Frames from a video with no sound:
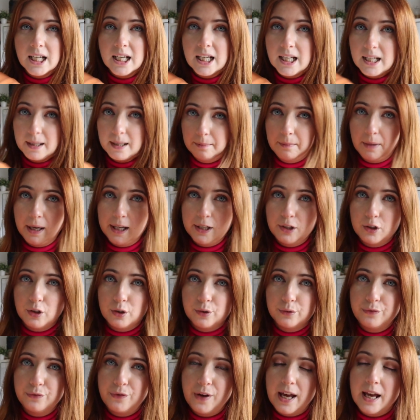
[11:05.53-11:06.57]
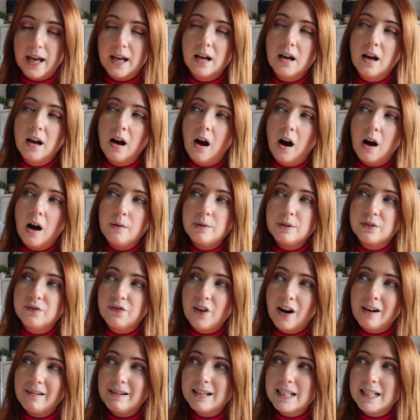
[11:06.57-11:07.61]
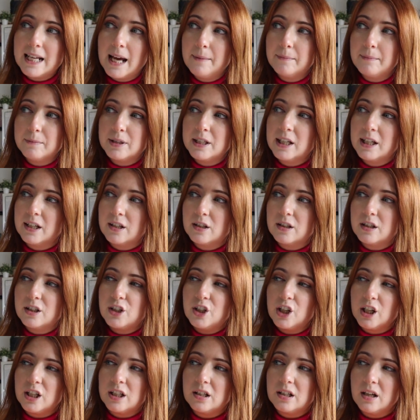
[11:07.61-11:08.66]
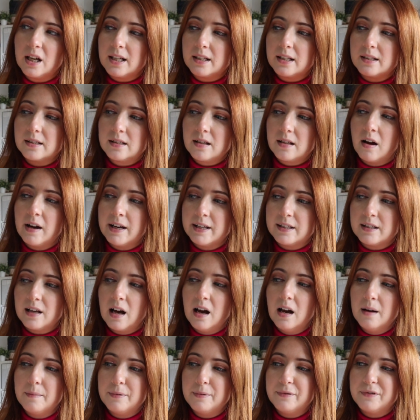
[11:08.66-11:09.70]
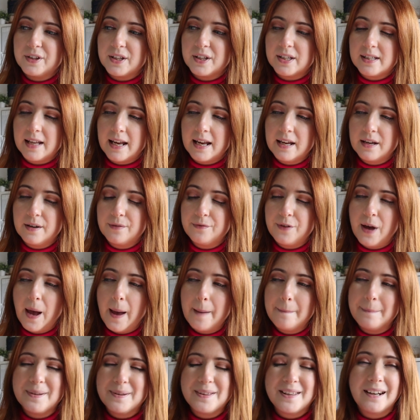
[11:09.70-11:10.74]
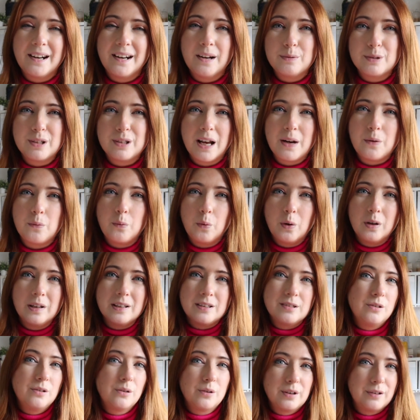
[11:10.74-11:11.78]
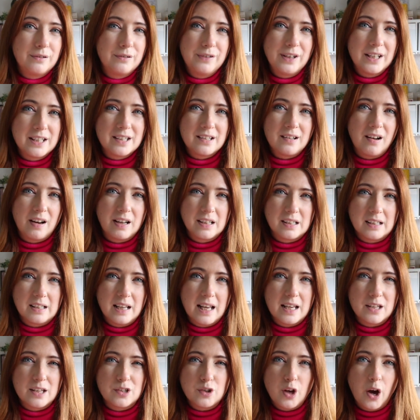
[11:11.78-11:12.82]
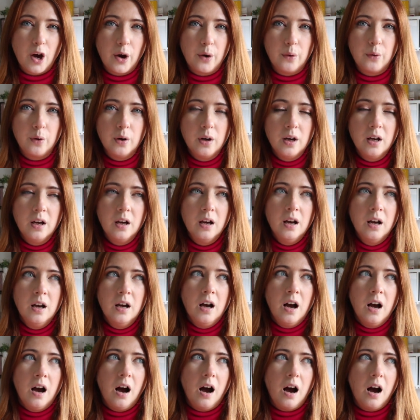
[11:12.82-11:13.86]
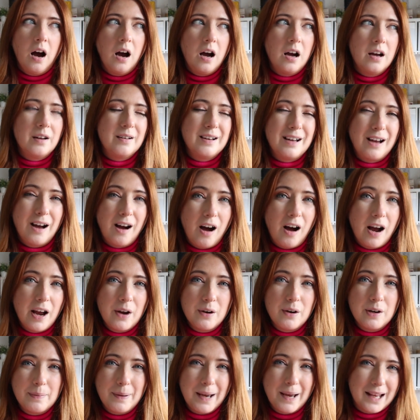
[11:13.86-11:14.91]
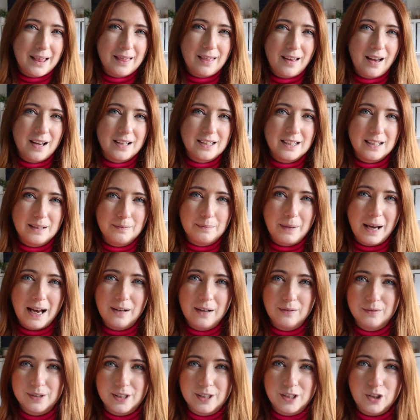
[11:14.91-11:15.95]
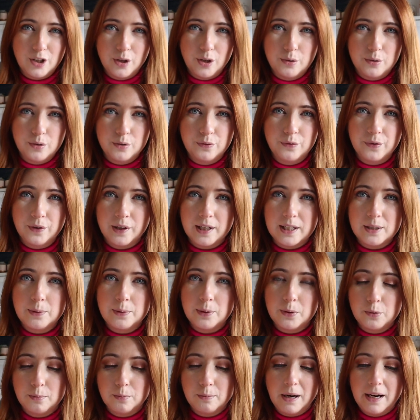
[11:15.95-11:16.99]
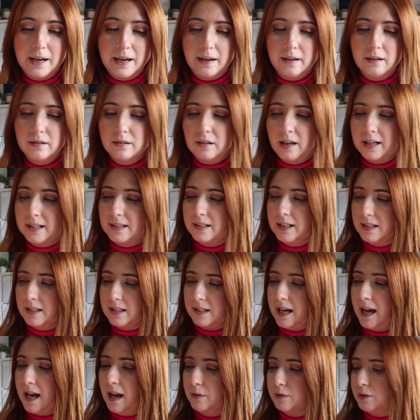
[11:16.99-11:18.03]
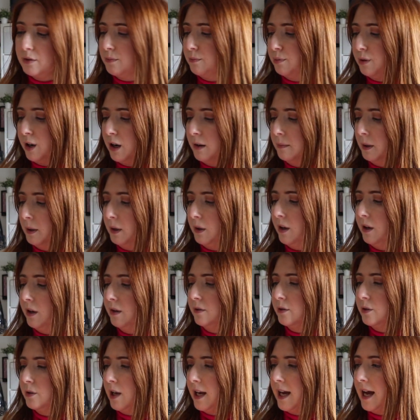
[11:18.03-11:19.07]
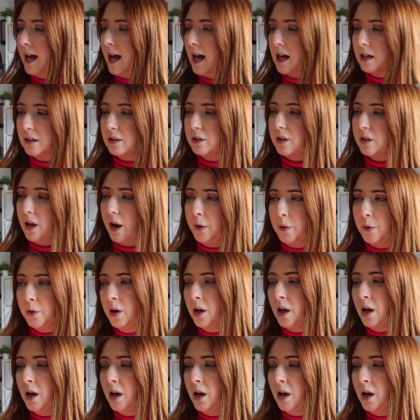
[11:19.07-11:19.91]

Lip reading: it might not fit. I was very tempted to just like size up for the sake of it. But then I was like, well, it's not going to fit as nicely. So I only paid £13 in total for this with all my like discounts and promo codes that I had. So